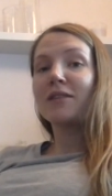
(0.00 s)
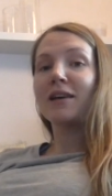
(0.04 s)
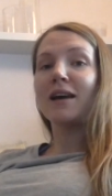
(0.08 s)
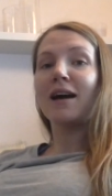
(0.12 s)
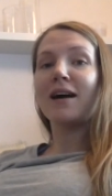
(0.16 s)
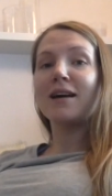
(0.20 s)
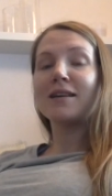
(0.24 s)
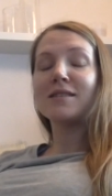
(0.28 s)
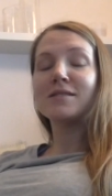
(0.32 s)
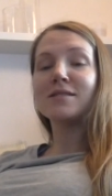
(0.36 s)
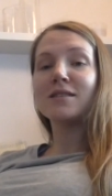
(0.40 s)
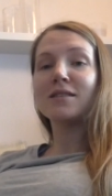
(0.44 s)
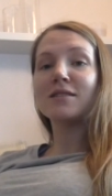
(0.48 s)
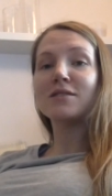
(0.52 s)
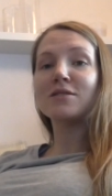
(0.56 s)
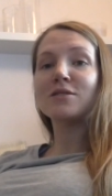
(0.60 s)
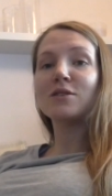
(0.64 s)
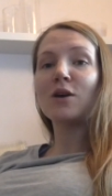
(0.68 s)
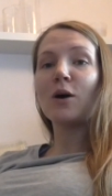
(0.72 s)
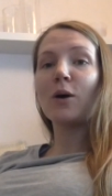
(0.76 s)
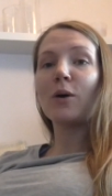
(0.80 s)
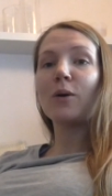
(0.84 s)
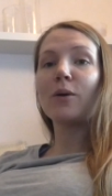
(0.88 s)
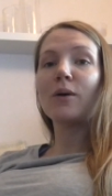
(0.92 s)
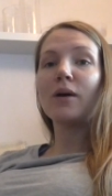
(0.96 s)
the ice and
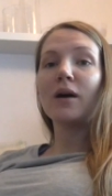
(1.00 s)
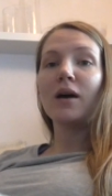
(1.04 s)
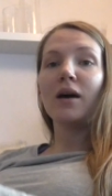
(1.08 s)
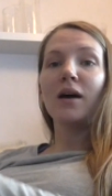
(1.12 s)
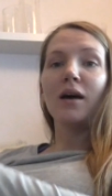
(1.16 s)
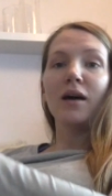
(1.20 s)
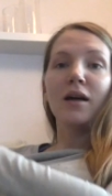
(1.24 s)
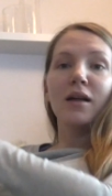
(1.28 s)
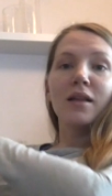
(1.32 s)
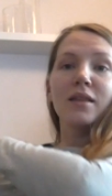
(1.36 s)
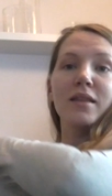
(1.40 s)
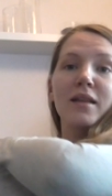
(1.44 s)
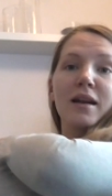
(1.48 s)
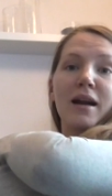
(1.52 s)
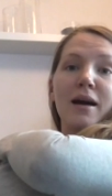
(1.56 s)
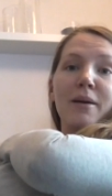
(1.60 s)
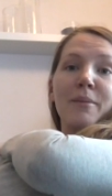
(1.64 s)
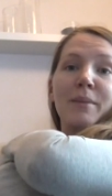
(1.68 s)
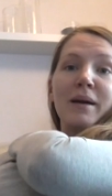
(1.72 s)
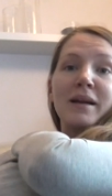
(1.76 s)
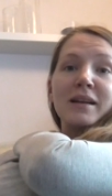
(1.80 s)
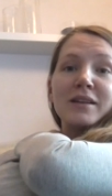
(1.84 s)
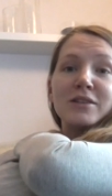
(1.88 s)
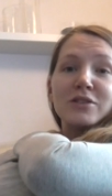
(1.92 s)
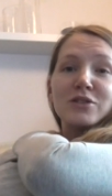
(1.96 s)
snow that I
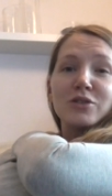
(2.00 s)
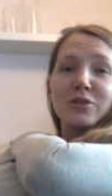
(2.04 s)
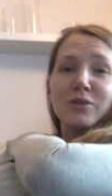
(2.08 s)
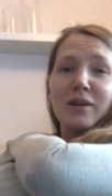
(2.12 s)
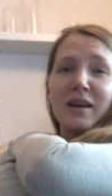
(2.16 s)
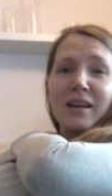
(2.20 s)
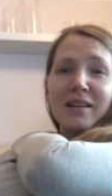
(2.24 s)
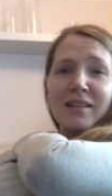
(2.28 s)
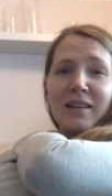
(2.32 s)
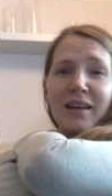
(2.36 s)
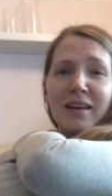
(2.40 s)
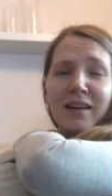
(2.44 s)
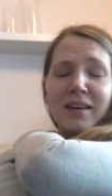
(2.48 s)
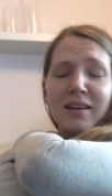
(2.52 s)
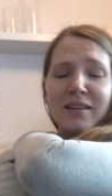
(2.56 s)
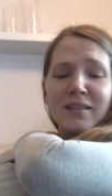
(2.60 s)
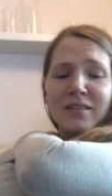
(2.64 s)
managed to get like